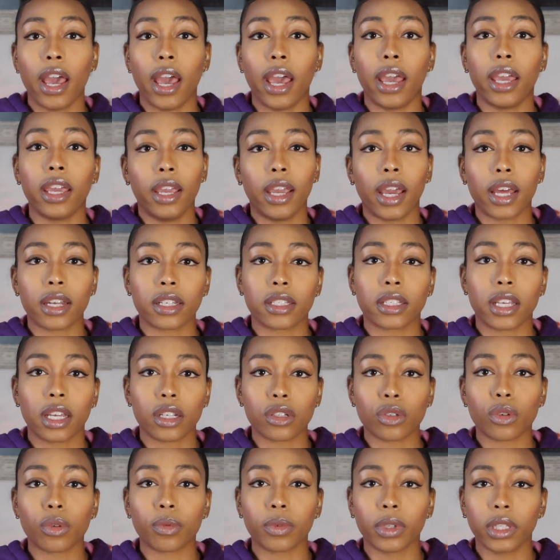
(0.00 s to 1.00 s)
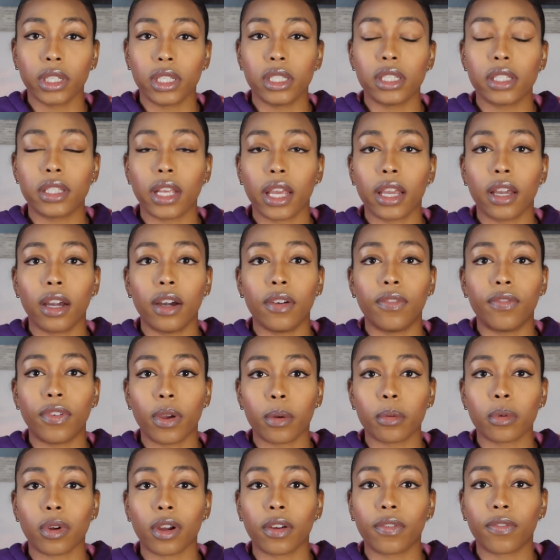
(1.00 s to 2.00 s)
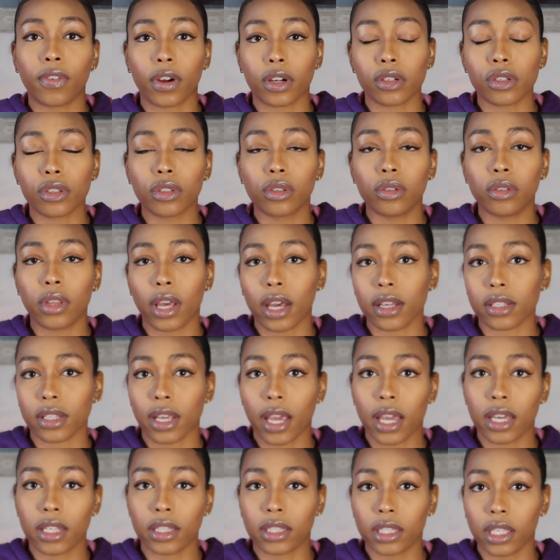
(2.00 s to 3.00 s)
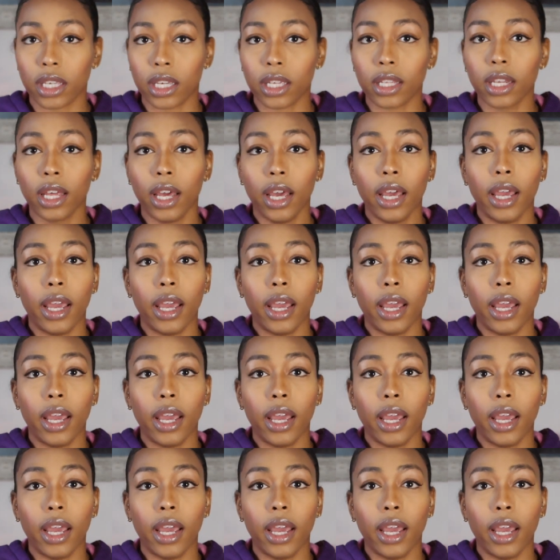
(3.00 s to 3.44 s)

and he had a scheduled release date of February 1st, 2018.